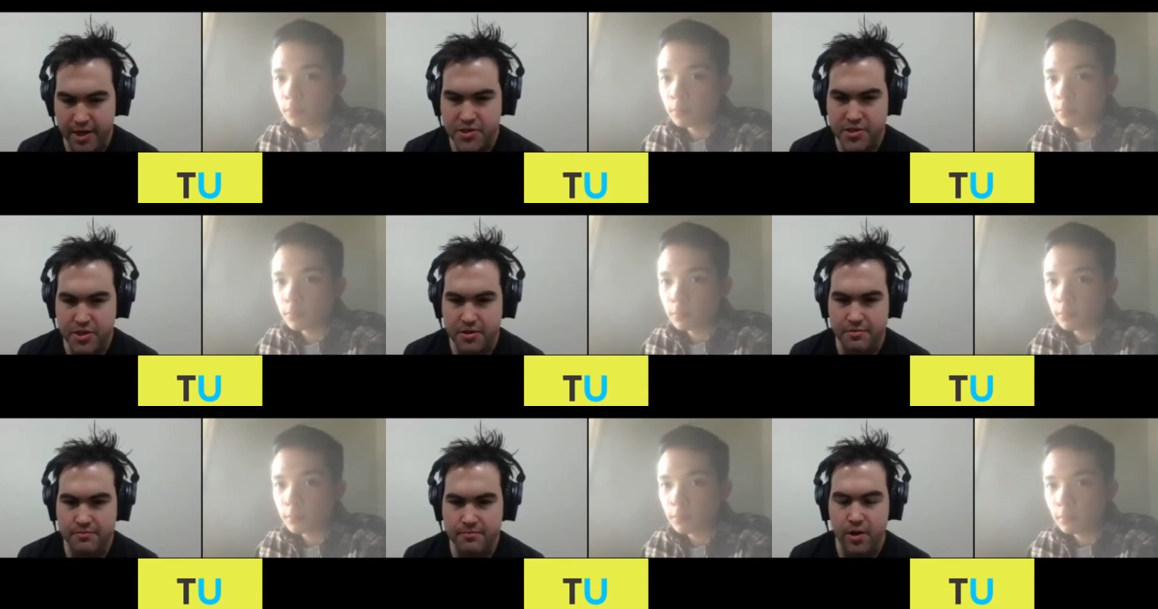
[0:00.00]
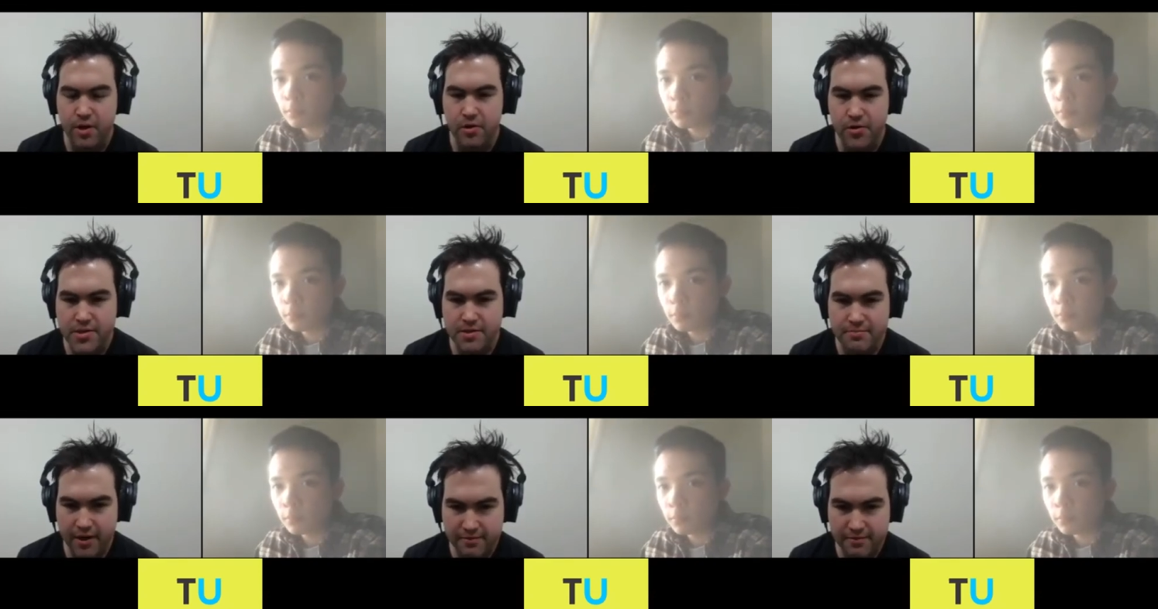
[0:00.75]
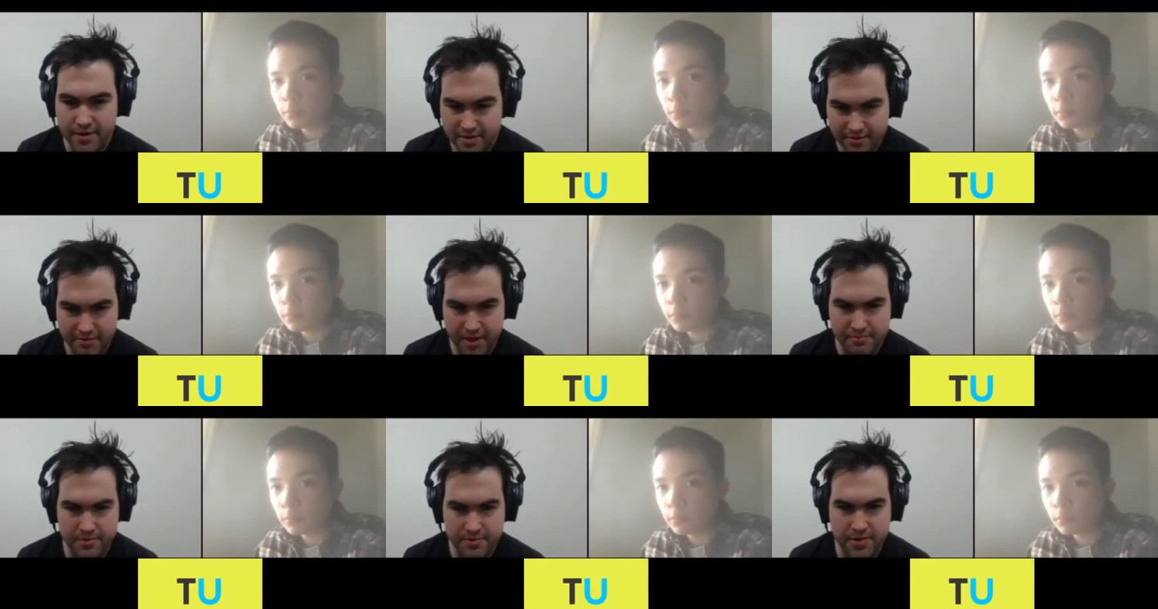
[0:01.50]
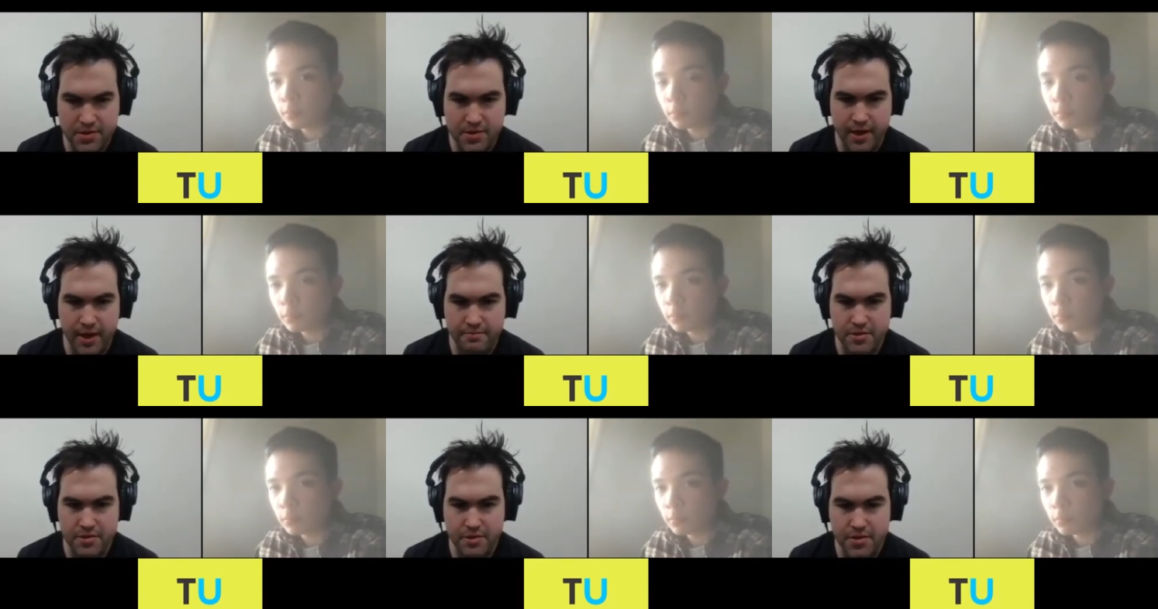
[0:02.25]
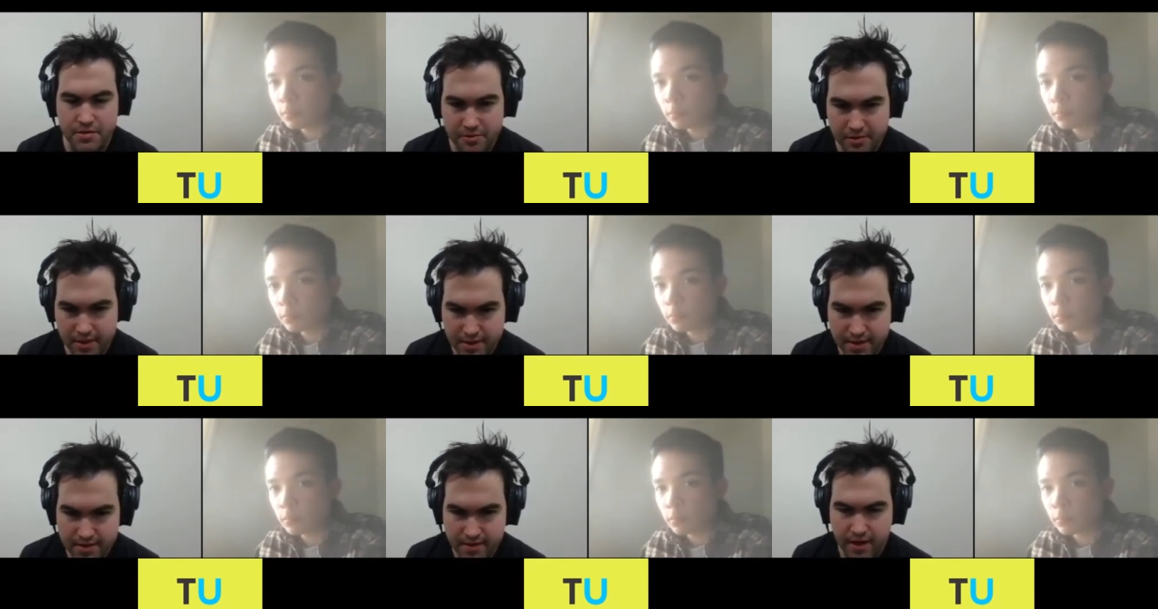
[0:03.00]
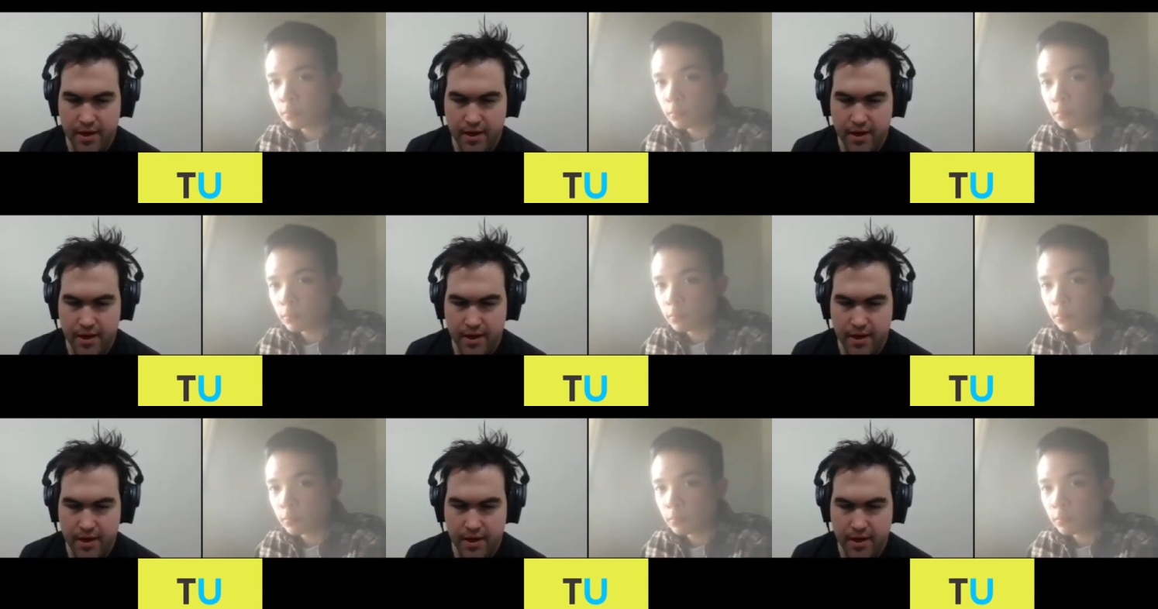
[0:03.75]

Speaker 1: some awesome benefits for people who sign up to support us.